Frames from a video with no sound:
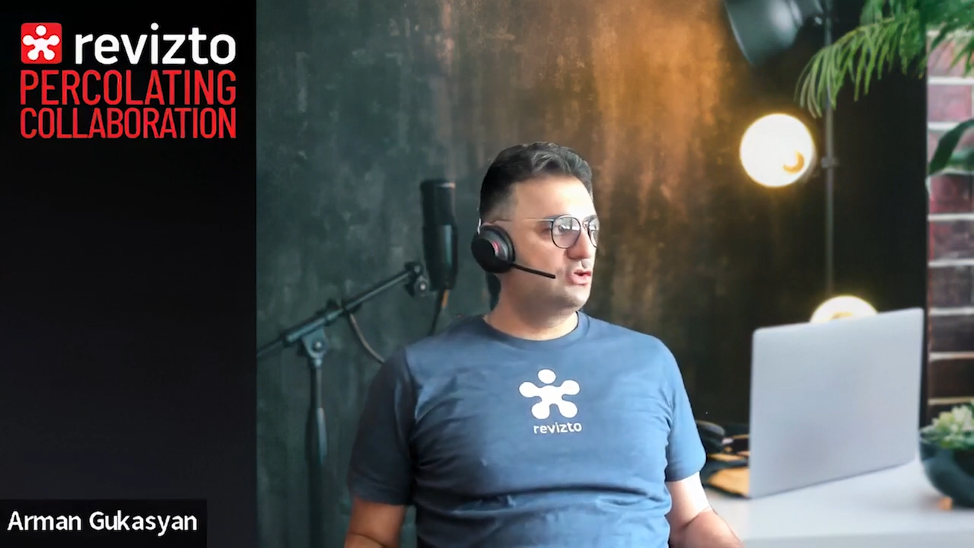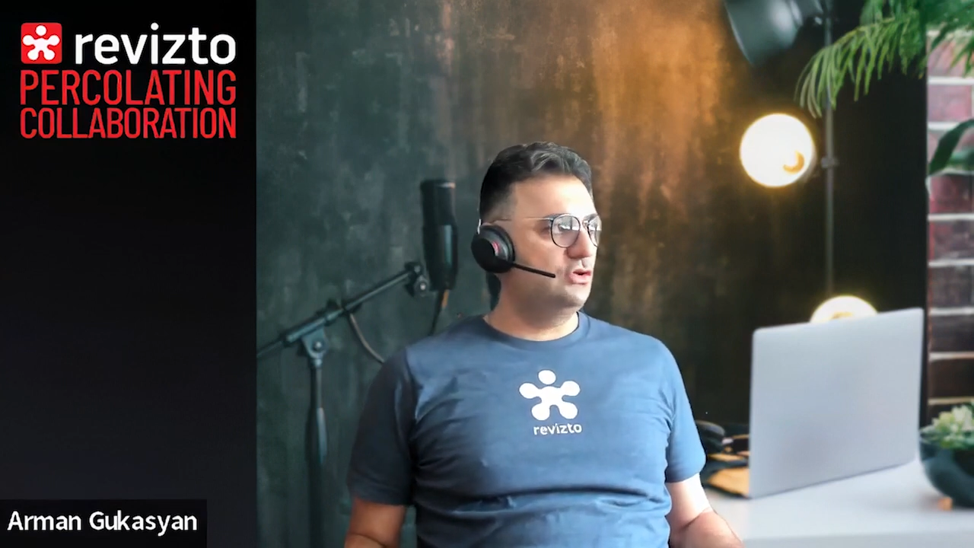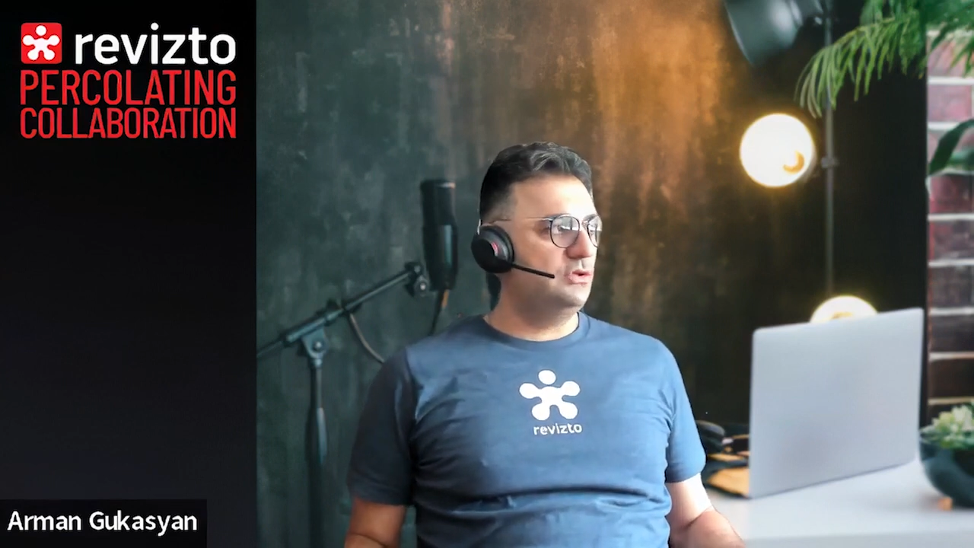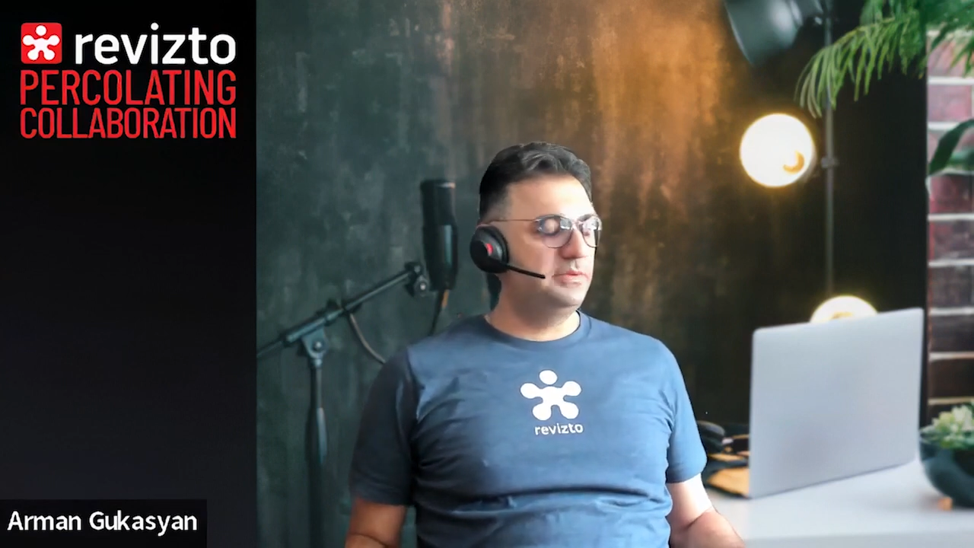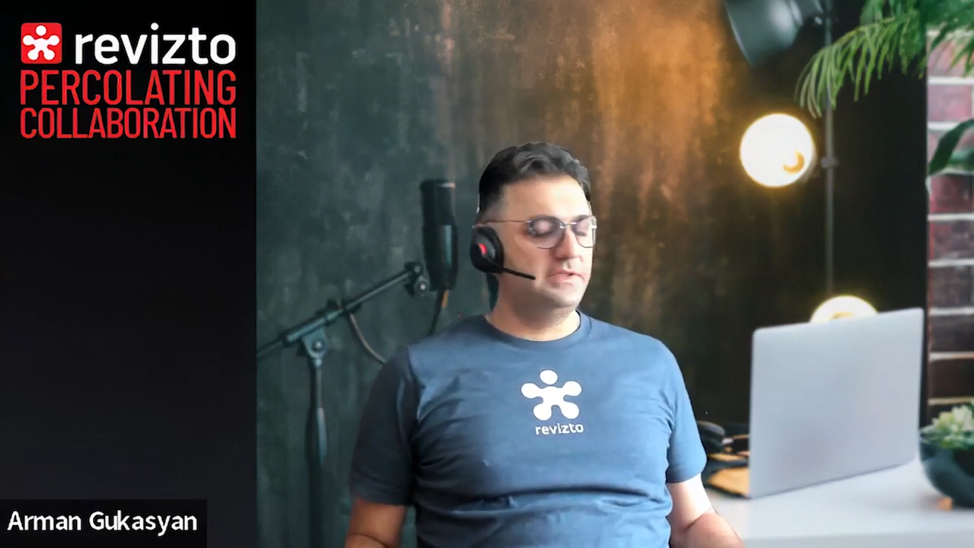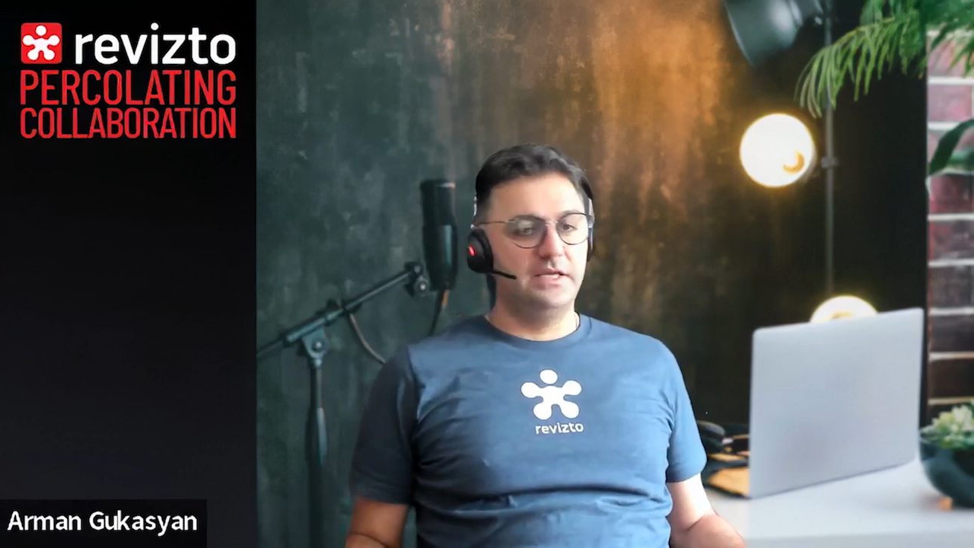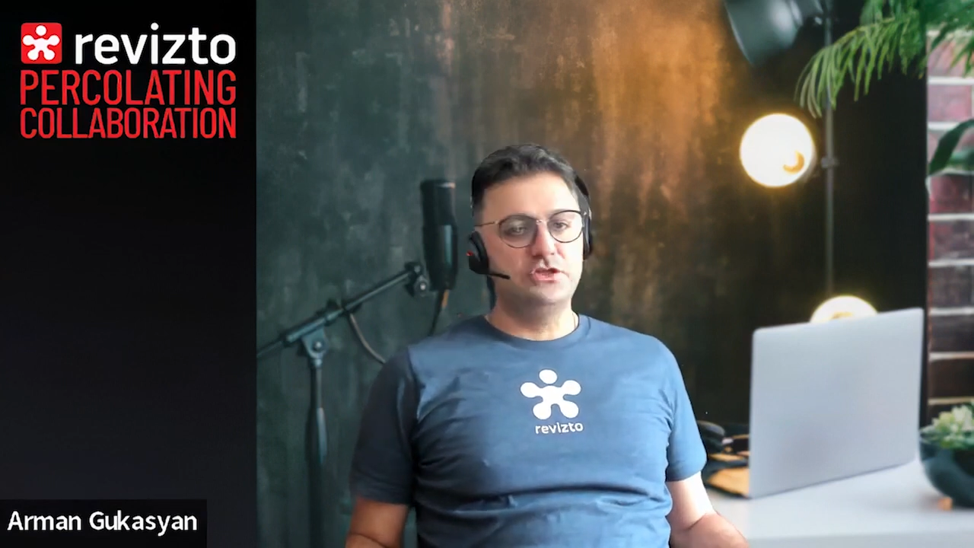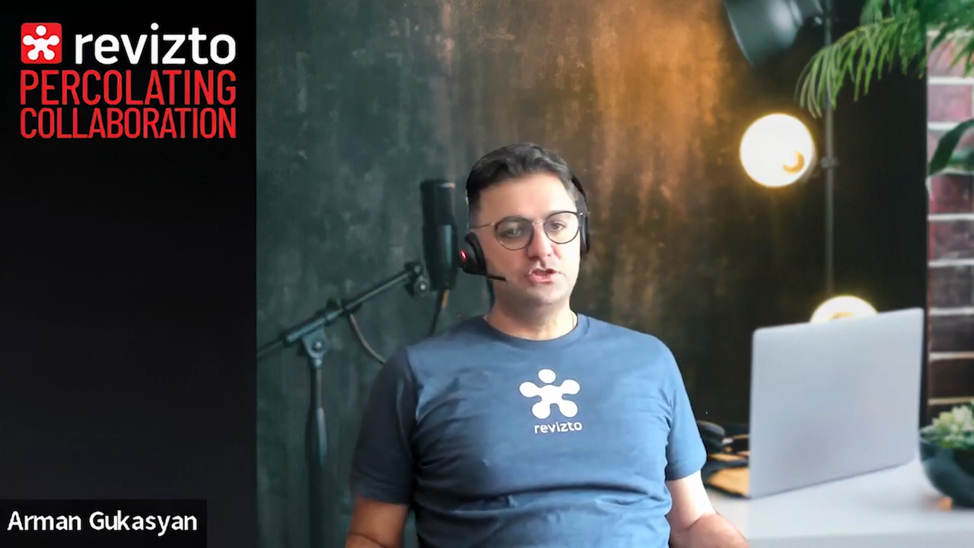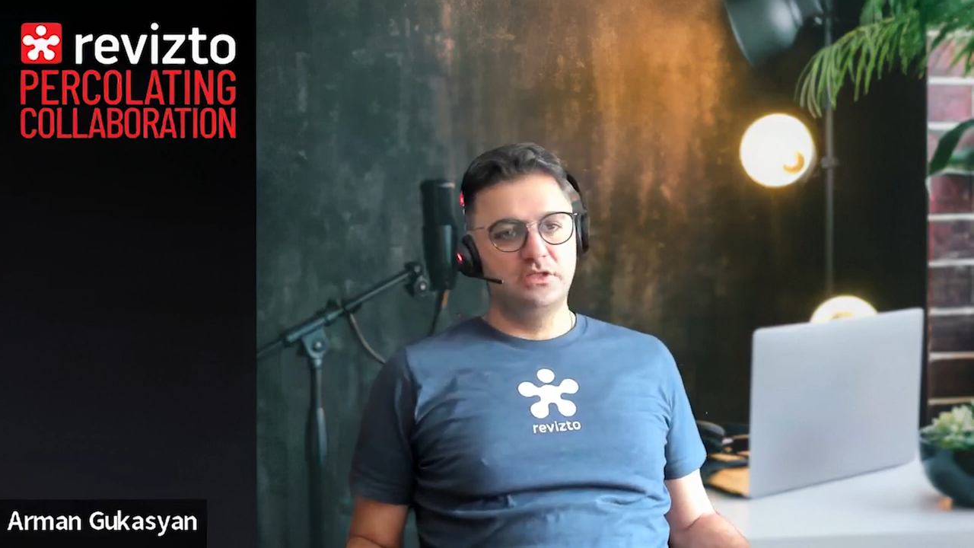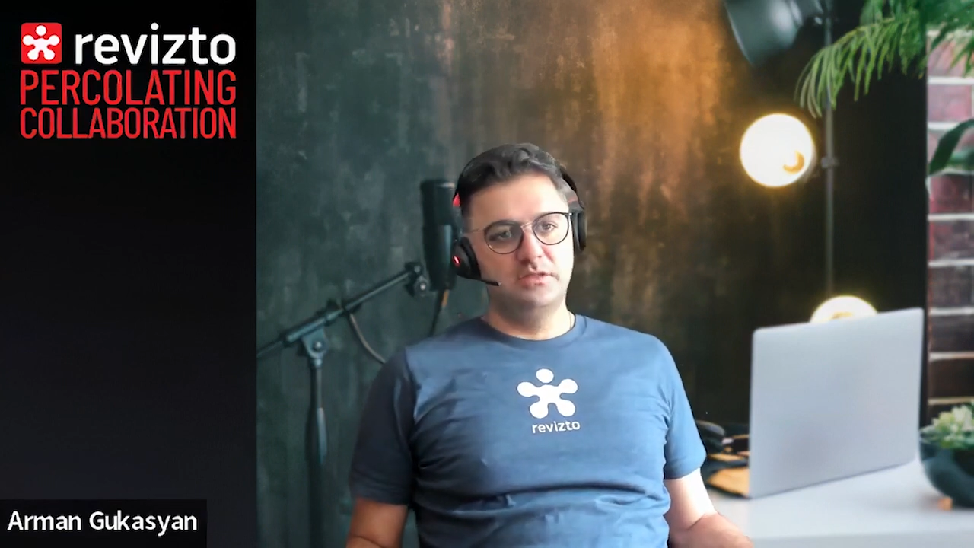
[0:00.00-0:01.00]
could
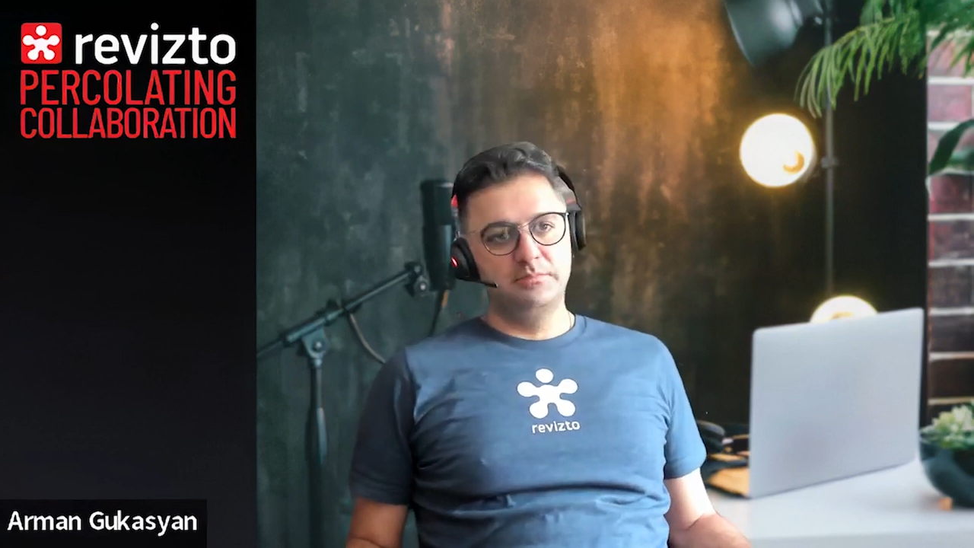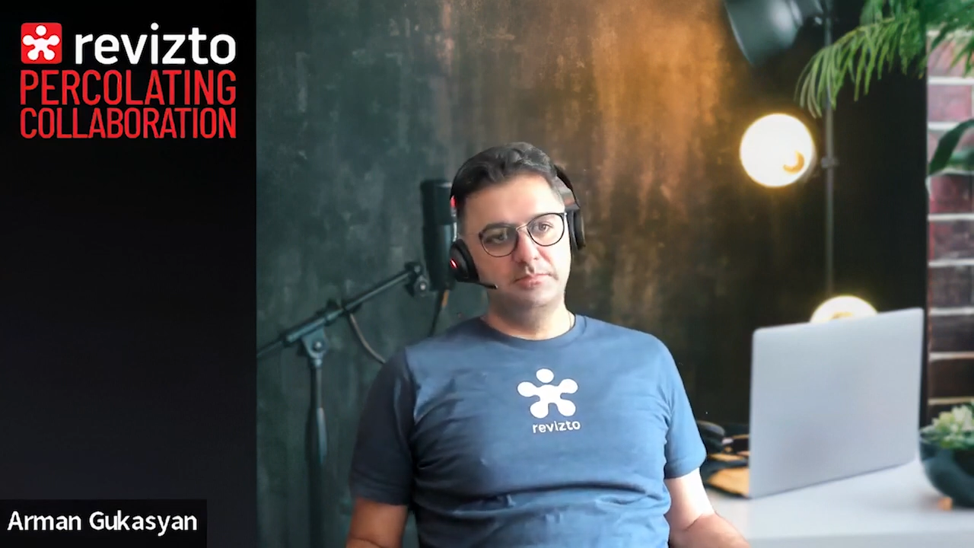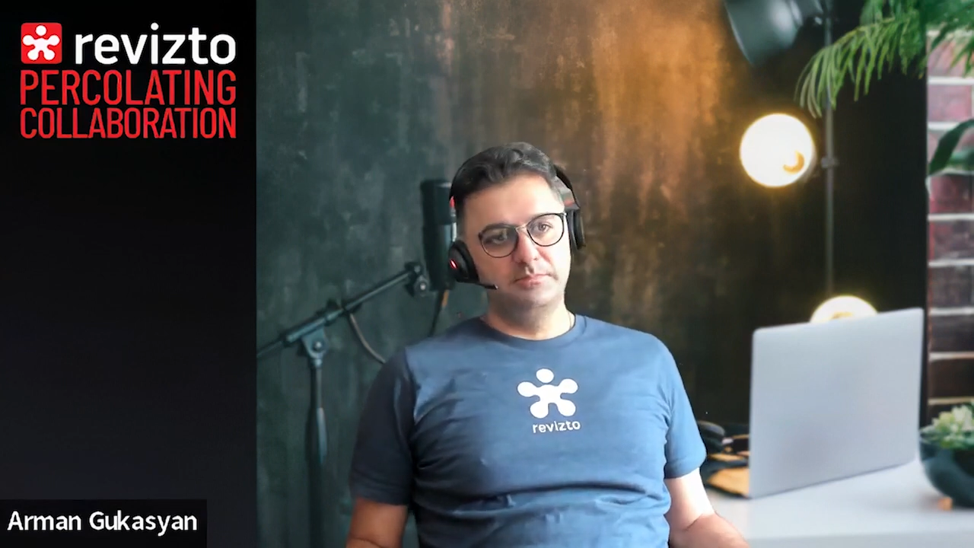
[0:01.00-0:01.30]
potentially